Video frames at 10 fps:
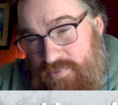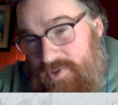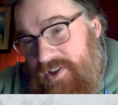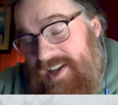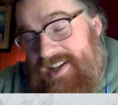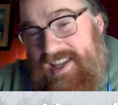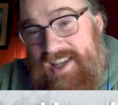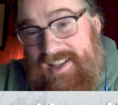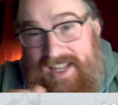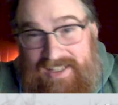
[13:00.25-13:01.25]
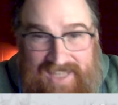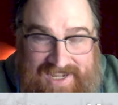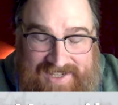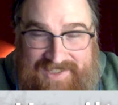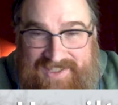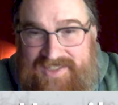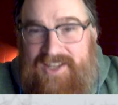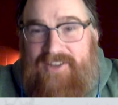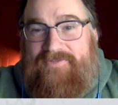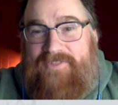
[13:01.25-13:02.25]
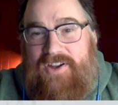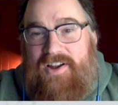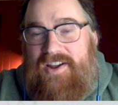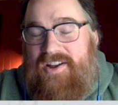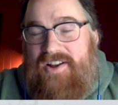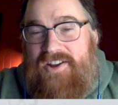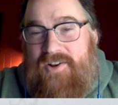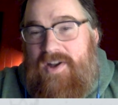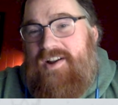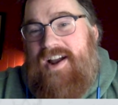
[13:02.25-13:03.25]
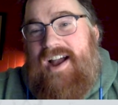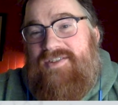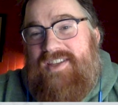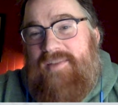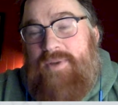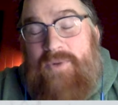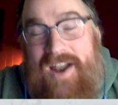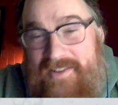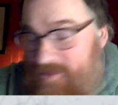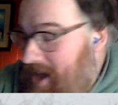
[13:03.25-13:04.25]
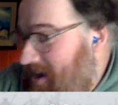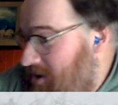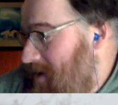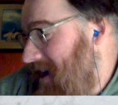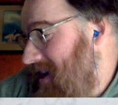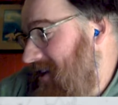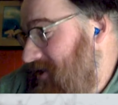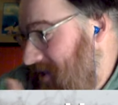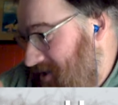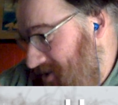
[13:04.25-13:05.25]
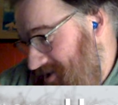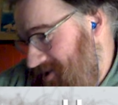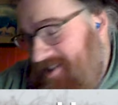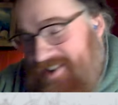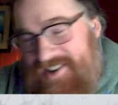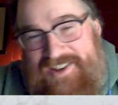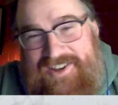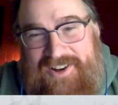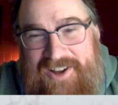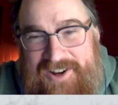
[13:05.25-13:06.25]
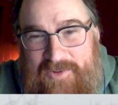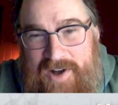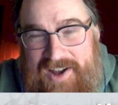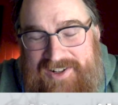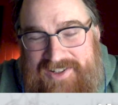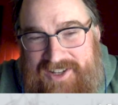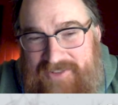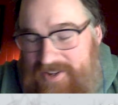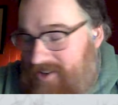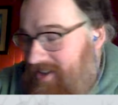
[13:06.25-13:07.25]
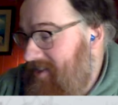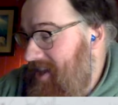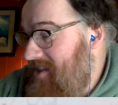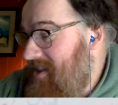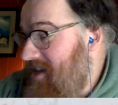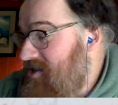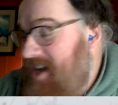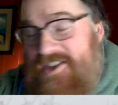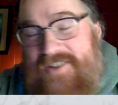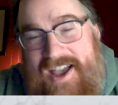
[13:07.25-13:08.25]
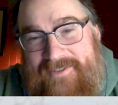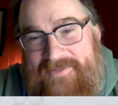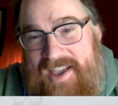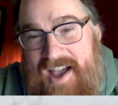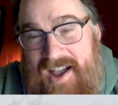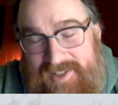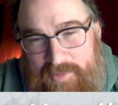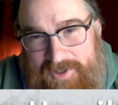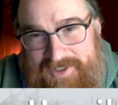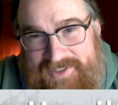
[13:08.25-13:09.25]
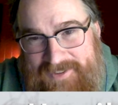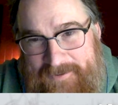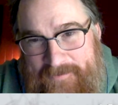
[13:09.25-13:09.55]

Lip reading: looking to get like lights and stuff for your underwater housing. But when I go back and I look at your underwater stuff here, like that shot you have of the octopus,